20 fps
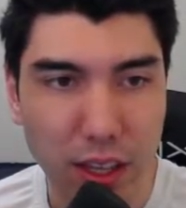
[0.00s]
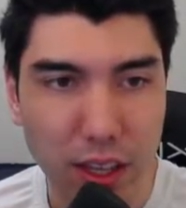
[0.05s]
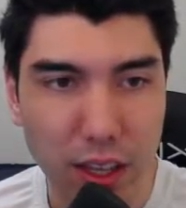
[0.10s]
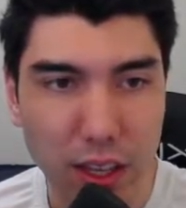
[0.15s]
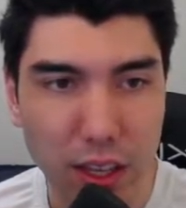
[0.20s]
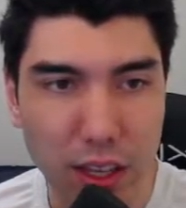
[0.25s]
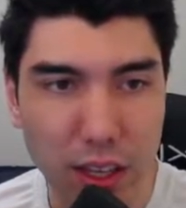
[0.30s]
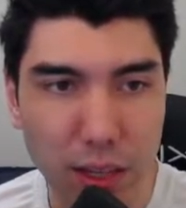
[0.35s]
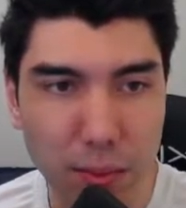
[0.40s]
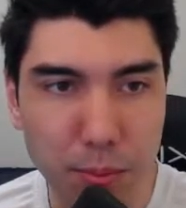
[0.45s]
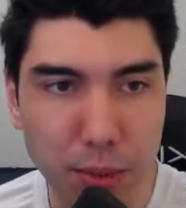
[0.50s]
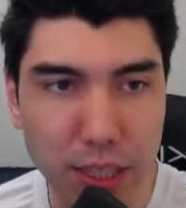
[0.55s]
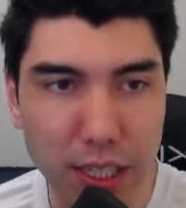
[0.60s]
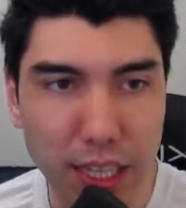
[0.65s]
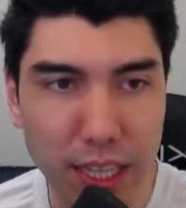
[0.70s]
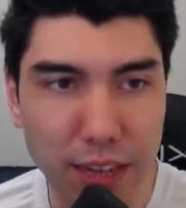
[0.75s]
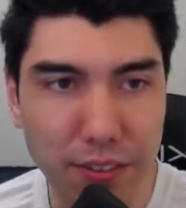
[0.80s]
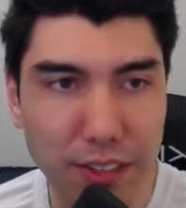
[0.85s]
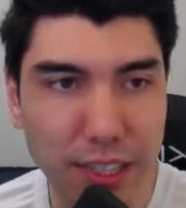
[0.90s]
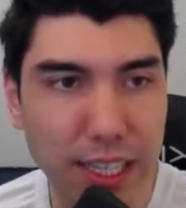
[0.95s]
But
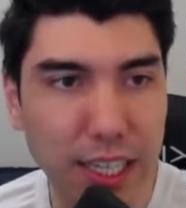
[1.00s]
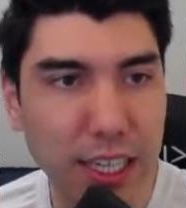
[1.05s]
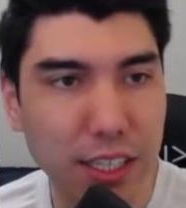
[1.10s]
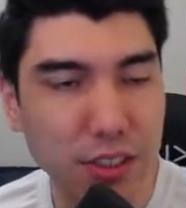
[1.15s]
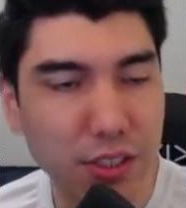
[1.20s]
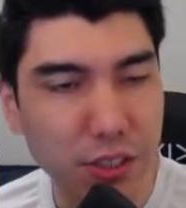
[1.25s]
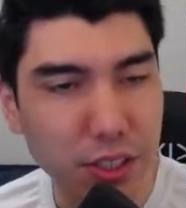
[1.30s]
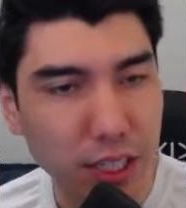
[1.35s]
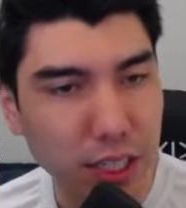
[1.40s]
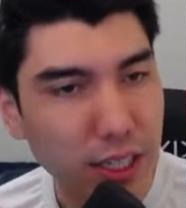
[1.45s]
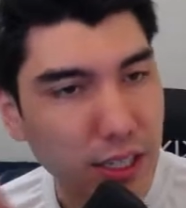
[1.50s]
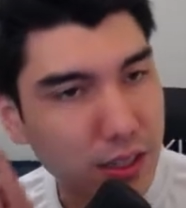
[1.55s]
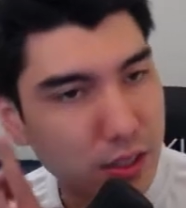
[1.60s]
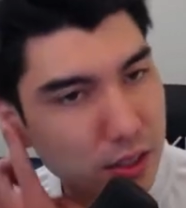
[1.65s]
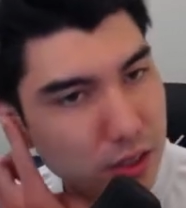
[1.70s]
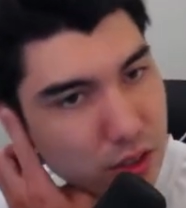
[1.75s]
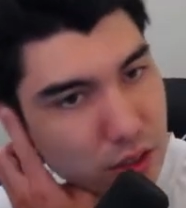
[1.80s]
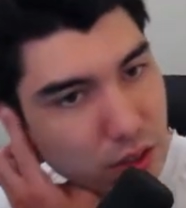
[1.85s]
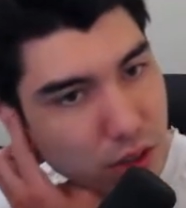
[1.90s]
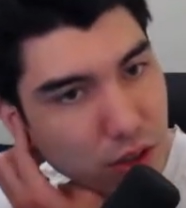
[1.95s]
they haven't castled yet.
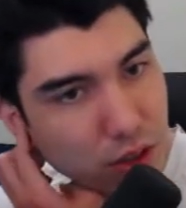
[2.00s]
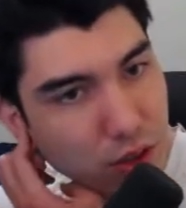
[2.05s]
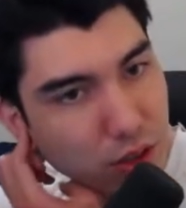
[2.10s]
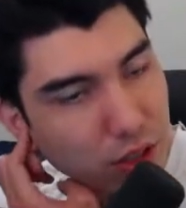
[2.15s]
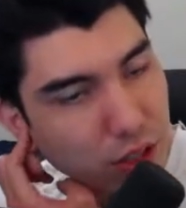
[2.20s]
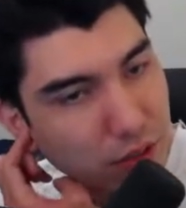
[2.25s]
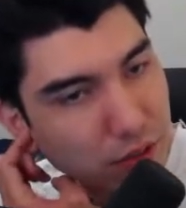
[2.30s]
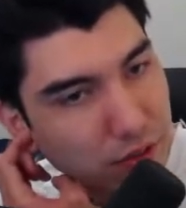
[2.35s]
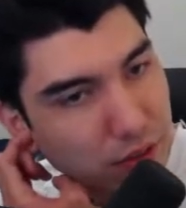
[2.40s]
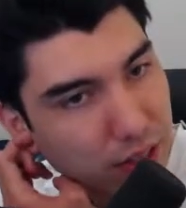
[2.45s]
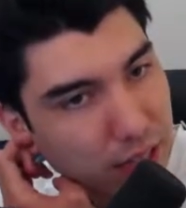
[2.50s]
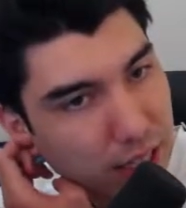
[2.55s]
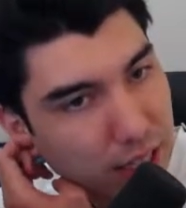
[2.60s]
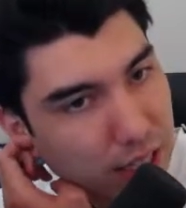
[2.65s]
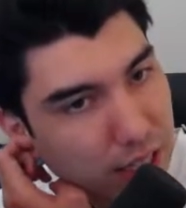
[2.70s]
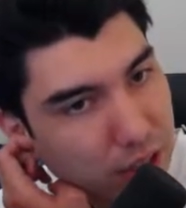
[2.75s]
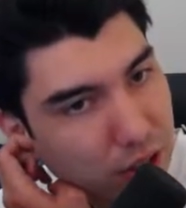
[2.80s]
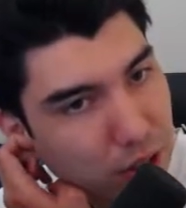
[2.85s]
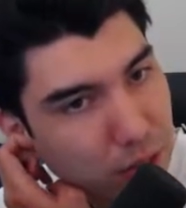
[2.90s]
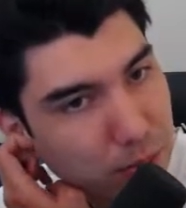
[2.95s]
So if
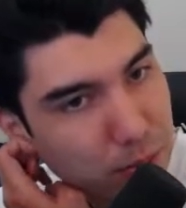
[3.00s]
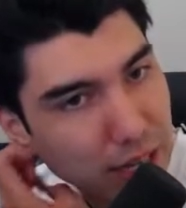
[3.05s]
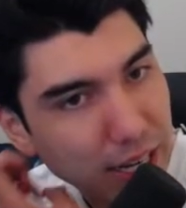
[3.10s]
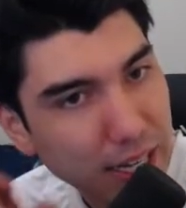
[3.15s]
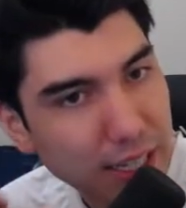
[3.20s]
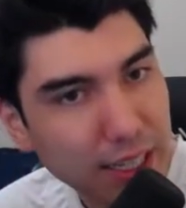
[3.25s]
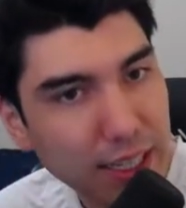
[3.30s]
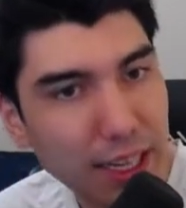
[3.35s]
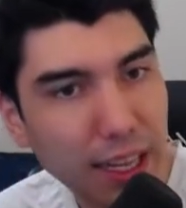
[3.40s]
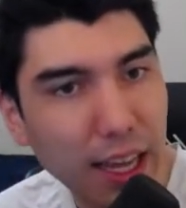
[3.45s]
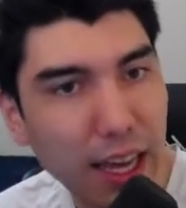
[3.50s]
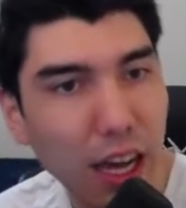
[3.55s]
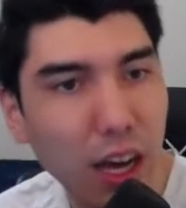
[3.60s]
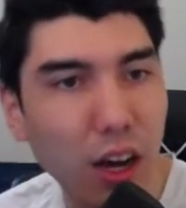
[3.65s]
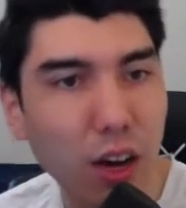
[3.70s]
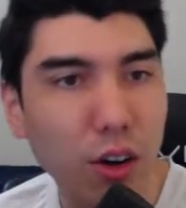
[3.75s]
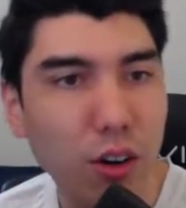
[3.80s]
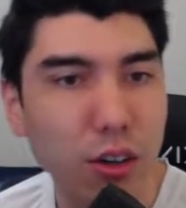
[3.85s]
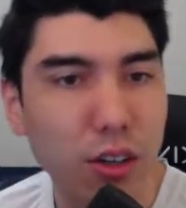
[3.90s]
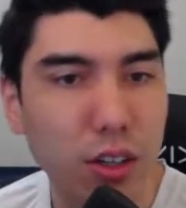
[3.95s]
they go back
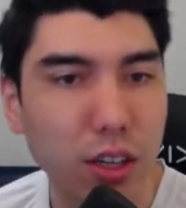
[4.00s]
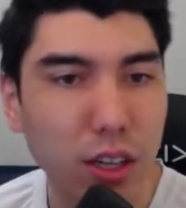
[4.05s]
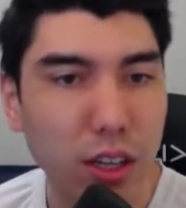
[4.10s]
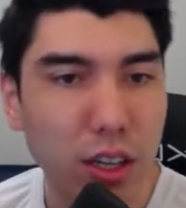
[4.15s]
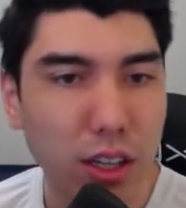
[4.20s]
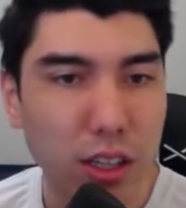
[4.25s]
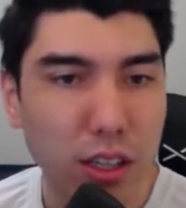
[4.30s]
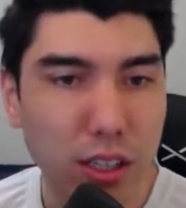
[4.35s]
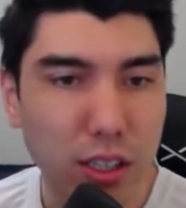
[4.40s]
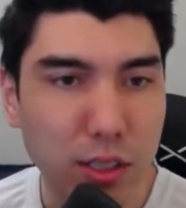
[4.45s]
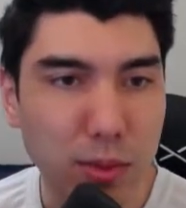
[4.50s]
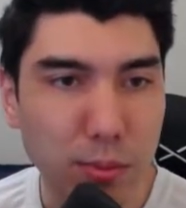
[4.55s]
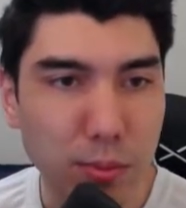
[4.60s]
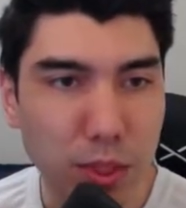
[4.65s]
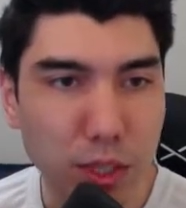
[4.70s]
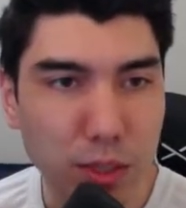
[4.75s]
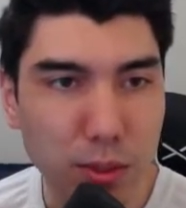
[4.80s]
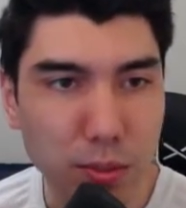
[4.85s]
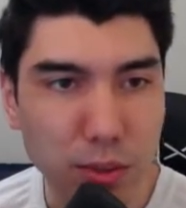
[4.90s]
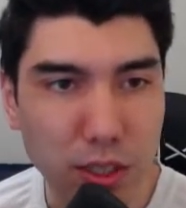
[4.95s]
now, this
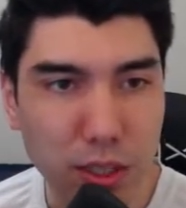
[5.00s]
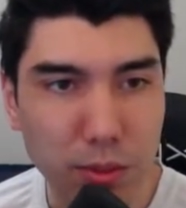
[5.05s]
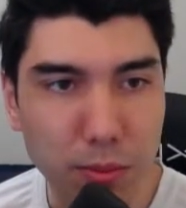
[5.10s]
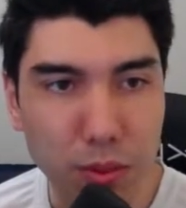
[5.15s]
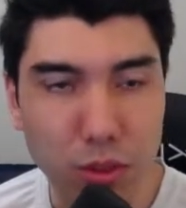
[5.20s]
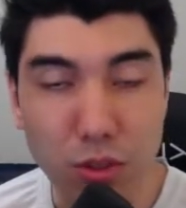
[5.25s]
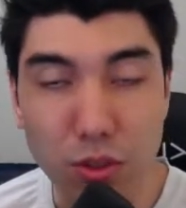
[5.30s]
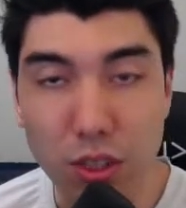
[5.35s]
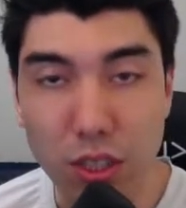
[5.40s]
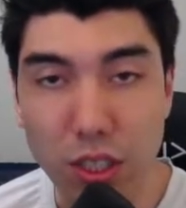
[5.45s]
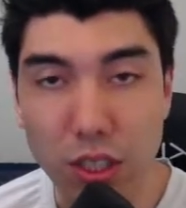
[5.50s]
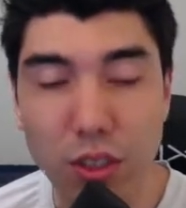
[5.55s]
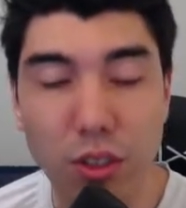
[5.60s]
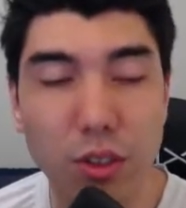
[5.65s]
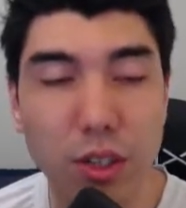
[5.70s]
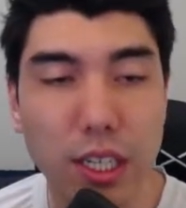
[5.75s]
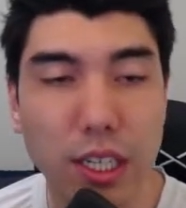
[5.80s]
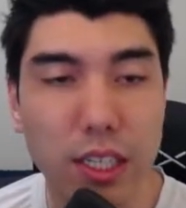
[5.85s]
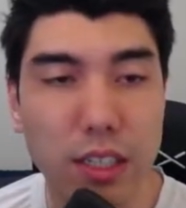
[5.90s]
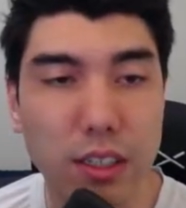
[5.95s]
bishop's going to be really
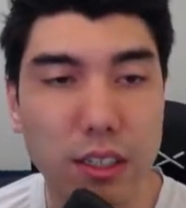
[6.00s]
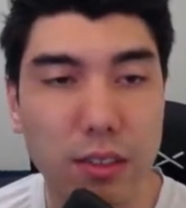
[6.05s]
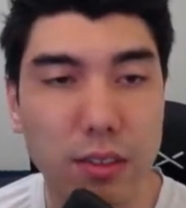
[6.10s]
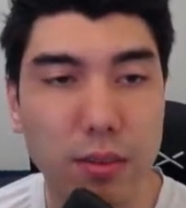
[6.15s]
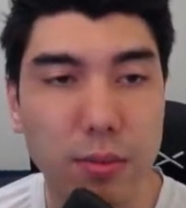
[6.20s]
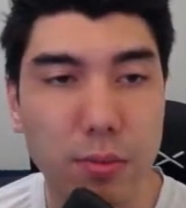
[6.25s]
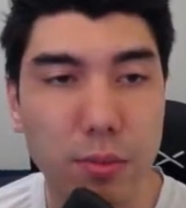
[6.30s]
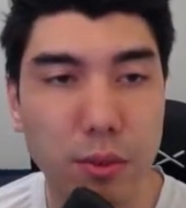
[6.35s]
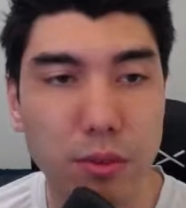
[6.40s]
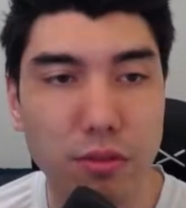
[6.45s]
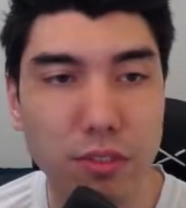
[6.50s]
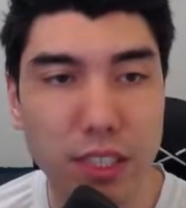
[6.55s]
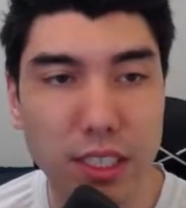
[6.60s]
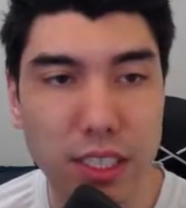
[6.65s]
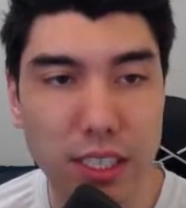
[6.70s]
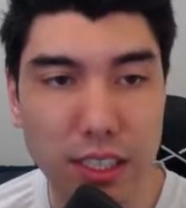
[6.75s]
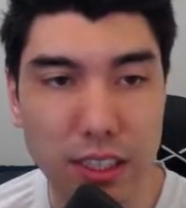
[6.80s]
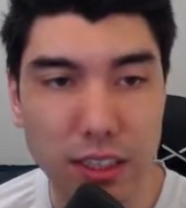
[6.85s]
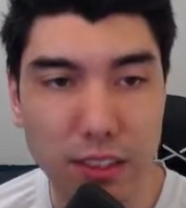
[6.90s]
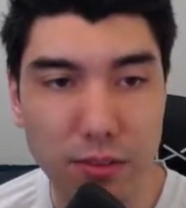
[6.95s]
annoying,
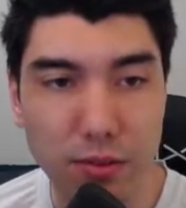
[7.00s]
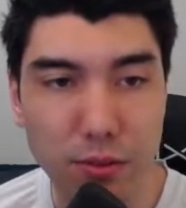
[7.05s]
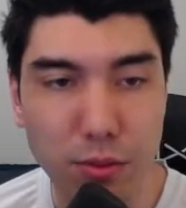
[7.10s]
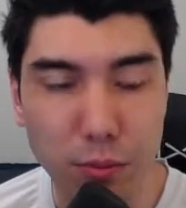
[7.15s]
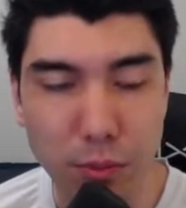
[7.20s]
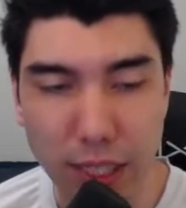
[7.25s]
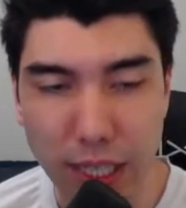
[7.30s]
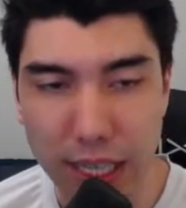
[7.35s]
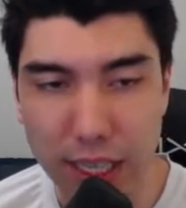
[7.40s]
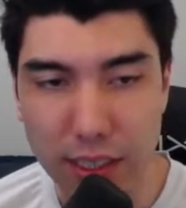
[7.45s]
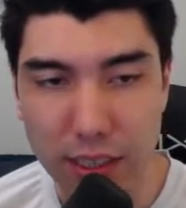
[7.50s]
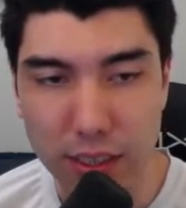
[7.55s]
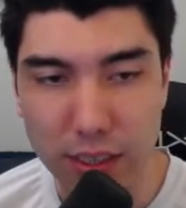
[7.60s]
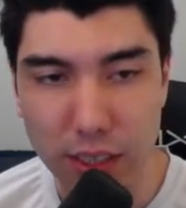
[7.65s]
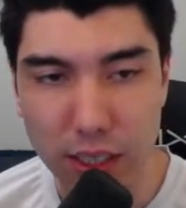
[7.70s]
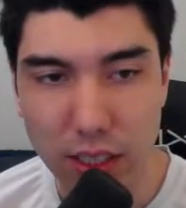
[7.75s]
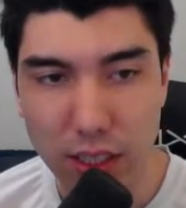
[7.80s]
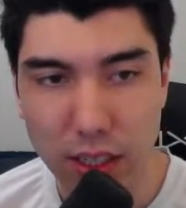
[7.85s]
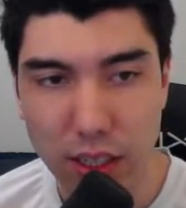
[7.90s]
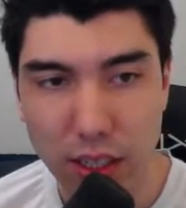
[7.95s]
preventing them from
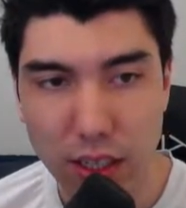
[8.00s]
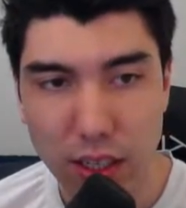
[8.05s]
castling.